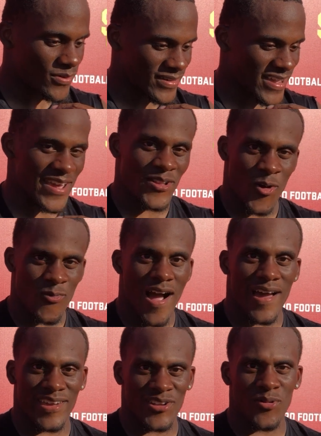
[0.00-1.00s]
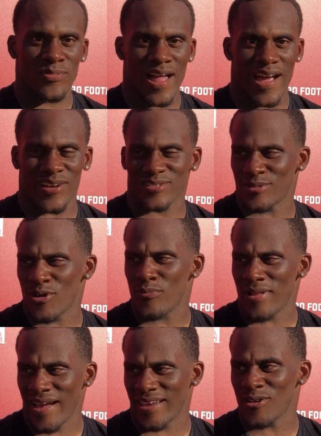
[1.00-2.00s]
No Rocky, no Blocker. So no
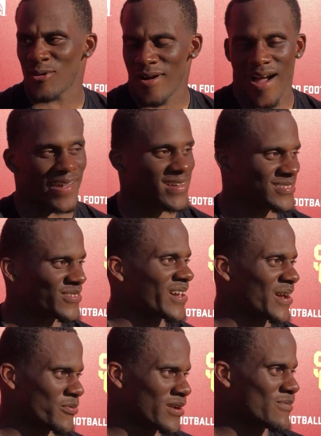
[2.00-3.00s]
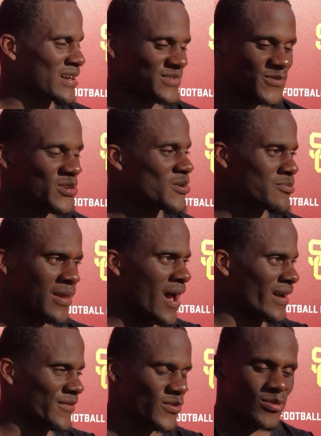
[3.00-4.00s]
Blocky, no Rocky. So yeah, pretty much. If you don't
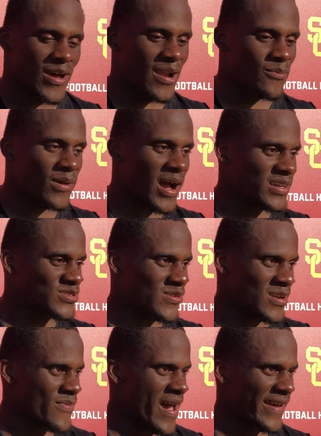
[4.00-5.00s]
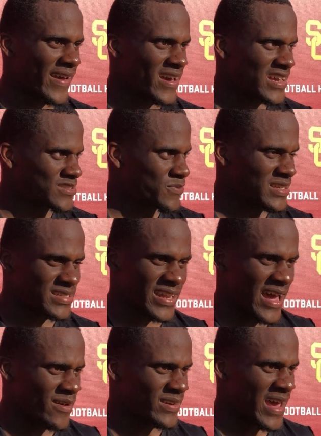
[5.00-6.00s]
know how to block as a running back, especially
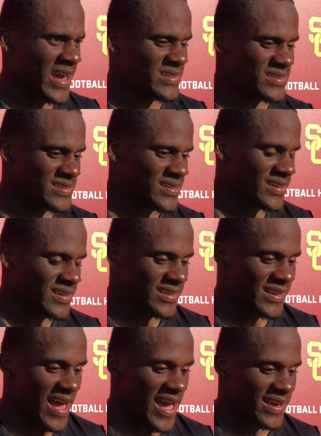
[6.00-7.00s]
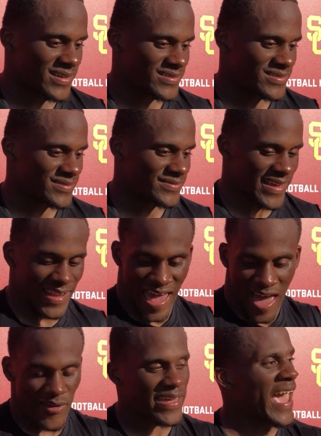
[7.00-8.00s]
nowadays, like, and
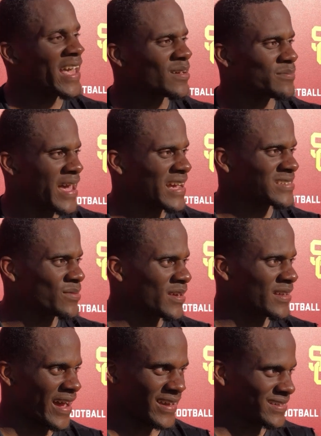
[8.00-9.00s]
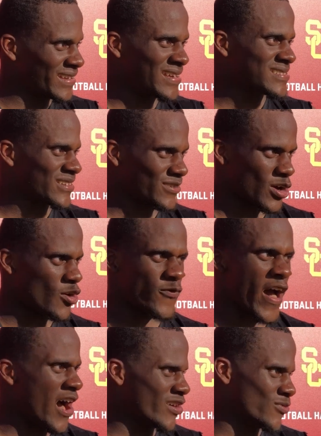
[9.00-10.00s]
having Caleb next to me, like, he's a
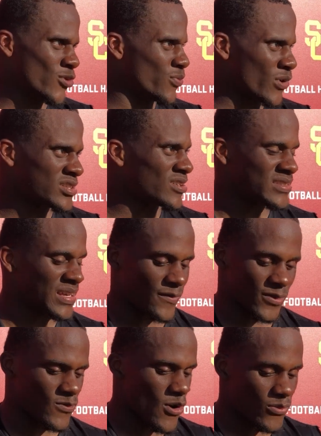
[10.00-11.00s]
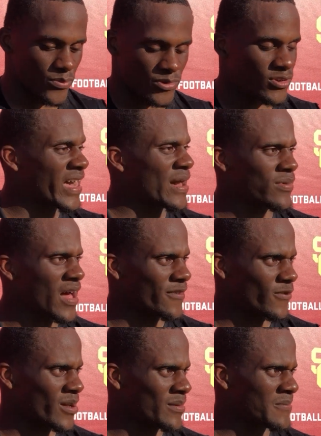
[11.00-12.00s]
valuable person on the team. You can't block
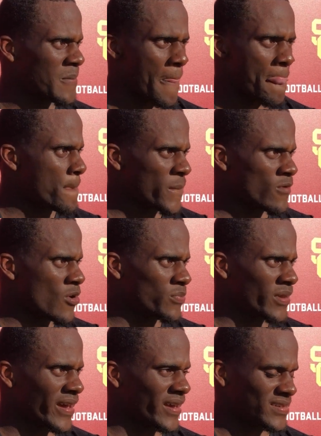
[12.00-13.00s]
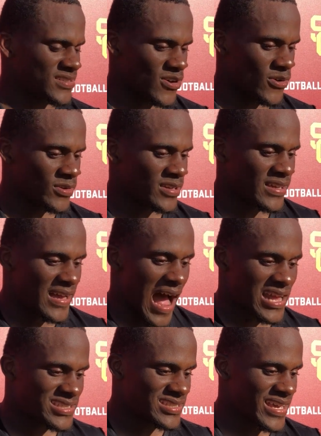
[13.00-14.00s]
for him, you won't play. So
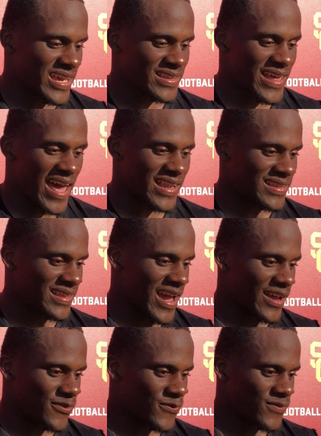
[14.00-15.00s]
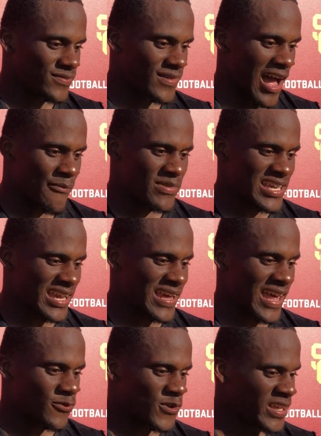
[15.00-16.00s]
I take that, like, I've been taking
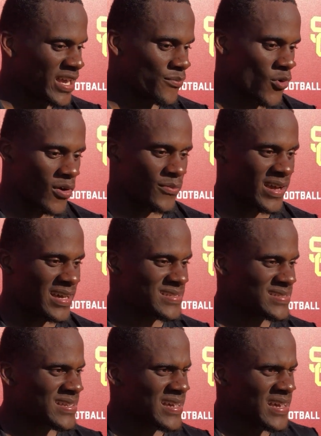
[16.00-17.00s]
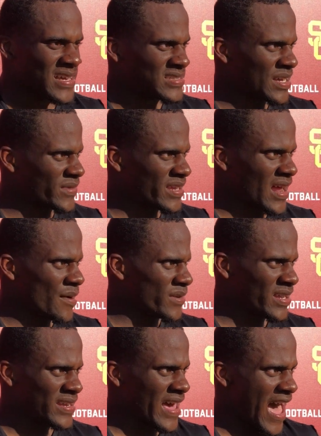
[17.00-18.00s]
that really important because it's something that I'm going
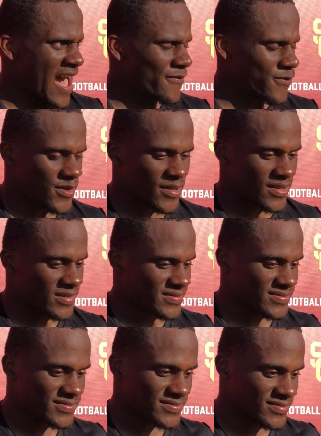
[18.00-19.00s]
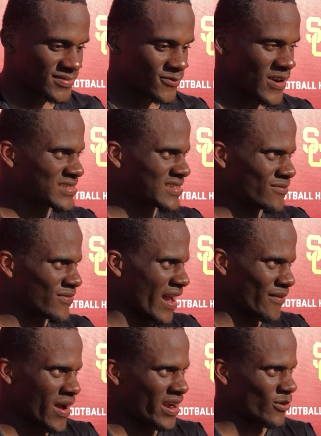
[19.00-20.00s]
to need to have for the rest of,
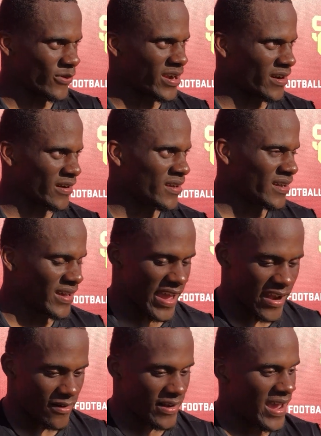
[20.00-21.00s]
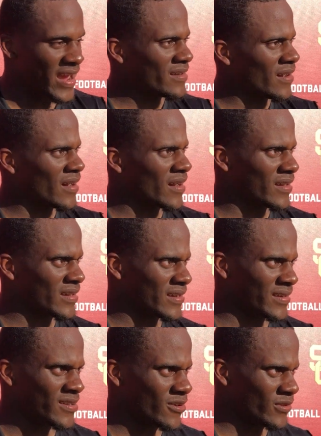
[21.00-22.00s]
like, my career here and,
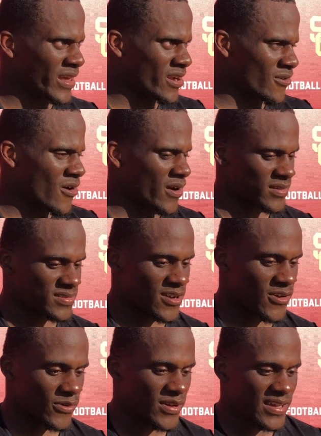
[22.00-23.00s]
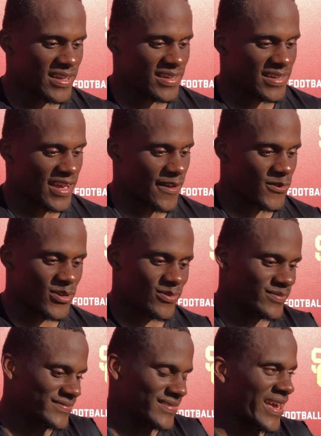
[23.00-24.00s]
you know, later on. So if you
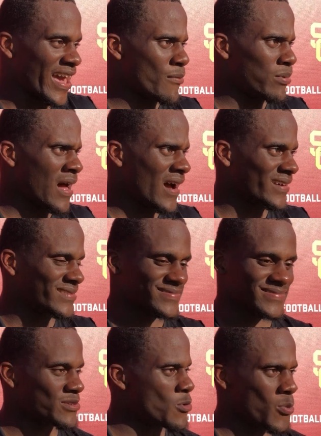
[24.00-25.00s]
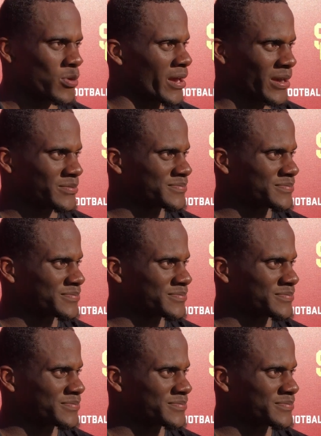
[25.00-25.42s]
can't block, you won't play.